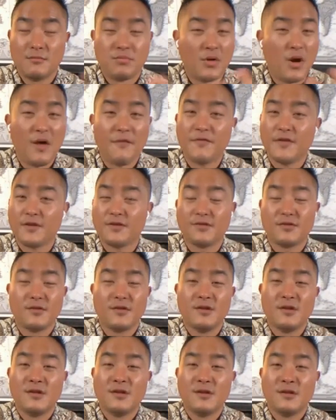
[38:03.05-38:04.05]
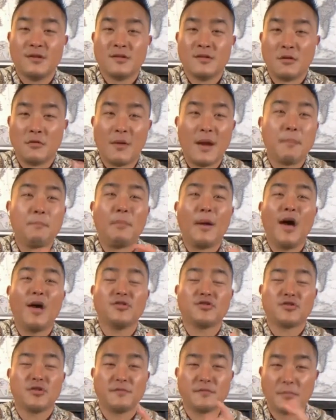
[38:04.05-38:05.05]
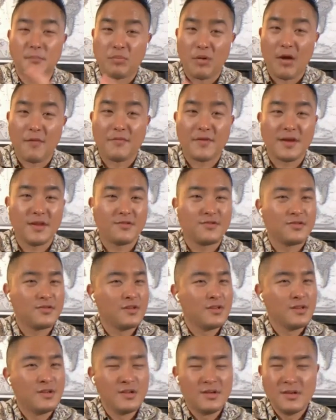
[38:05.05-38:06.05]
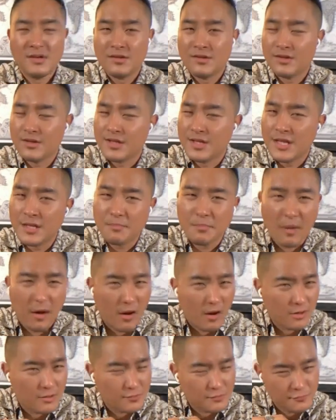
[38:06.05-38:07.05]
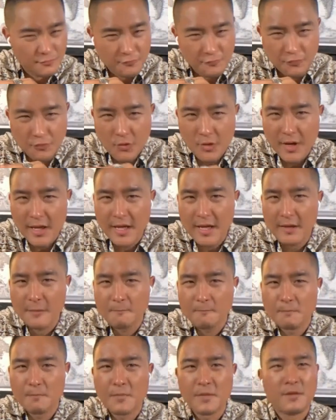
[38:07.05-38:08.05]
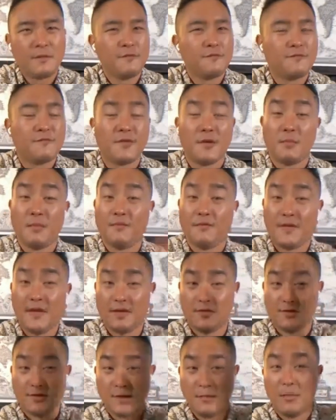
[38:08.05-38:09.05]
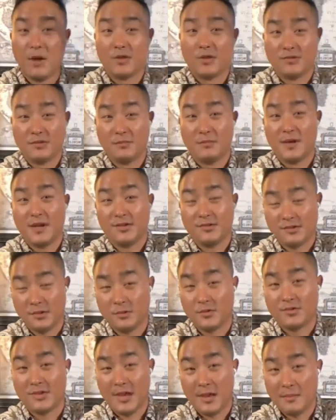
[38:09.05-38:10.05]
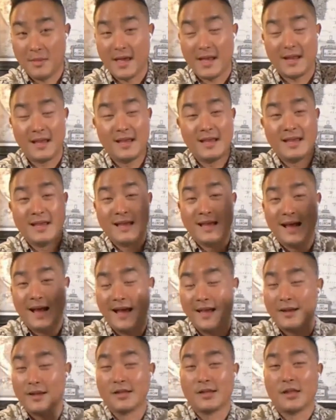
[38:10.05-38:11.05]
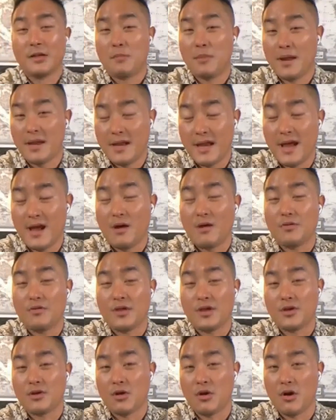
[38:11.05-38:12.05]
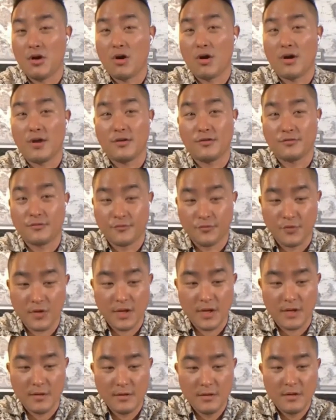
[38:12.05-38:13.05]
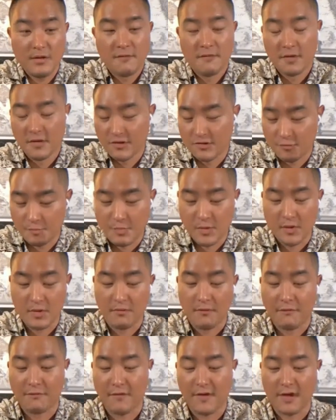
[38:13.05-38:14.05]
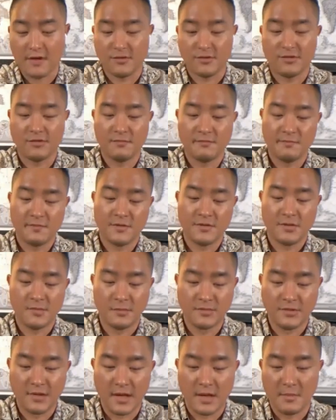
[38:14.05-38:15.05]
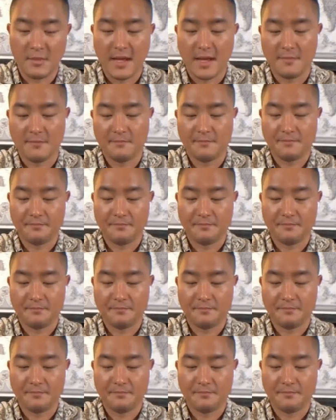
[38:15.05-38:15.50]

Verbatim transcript: Prophet, the right posture of the prophet is to keep our hearts free from offense. Come on, somebody. Someone say amen. I declare right now that your heart is free of the spirit of offense. Someone say amen.